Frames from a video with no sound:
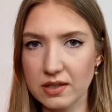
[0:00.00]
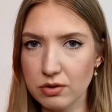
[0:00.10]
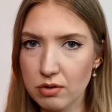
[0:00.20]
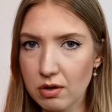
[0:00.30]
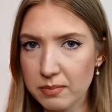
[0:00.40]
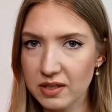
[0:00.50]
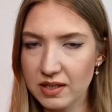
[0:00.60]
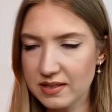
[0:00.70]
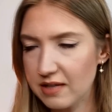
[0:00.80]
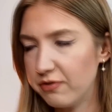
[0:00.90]
than normal
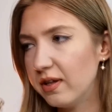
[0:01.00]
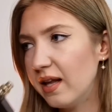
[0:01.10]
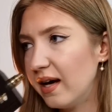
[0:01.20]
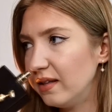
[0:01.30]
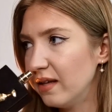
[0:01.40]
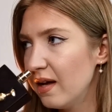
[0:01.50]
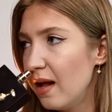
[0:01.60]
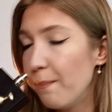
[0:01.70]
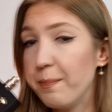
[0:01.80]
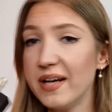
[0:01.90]
Lattafa line,
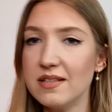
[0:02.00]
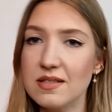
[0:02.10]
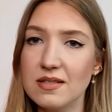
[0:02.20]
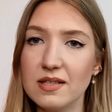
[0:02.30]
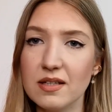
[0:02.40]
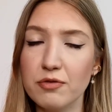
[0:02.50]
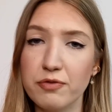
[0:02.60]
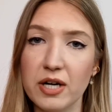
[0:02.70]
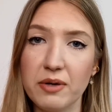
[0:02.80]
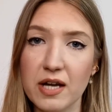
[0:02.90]
but it's still
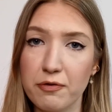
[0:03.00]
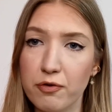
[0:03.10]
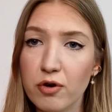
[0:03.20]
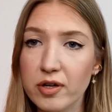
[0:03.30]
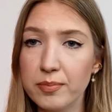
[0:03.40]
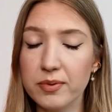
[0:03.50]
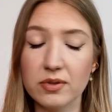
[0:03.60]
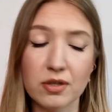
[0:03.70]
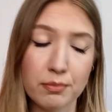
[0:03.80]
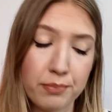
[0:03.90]
very
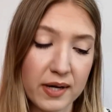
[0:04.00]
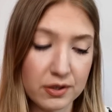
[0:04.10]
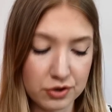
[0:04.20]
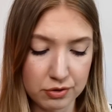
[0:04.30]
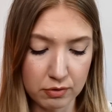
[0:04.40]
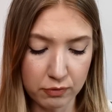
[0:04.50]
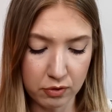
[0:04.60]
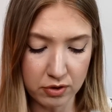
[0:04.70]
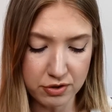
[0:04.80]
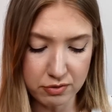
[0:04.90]
affordable compared to, of
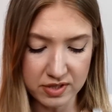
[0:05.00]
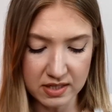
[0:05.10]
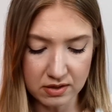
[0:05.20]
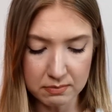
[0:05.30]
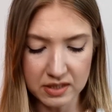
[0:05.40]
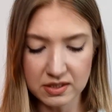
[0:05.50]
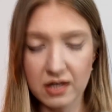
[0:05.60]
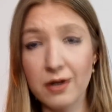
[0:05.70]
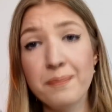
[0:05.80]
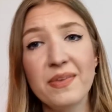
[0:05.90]
course, Rosendo
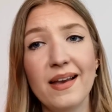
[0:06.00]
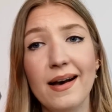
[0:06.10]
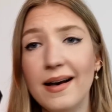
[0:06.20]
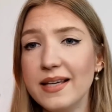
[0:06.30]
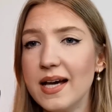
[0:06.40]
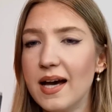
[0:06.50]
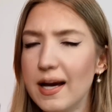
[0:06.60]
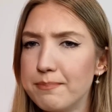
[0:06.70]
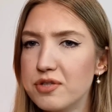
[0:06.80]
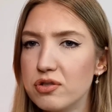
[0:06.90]
Matteo. I
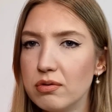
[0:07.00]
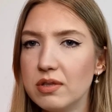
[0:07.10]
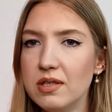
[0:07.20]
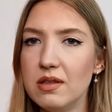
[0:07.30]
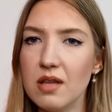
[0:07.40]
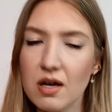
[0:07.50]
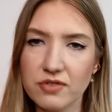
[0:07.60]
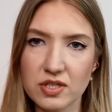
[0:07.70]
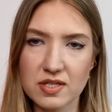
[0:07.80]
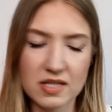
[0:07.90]
absolutely
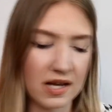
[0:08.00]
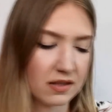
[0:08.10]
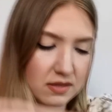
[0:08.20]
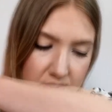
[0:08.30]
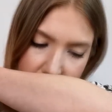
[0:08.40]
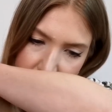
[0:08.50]
love the scent.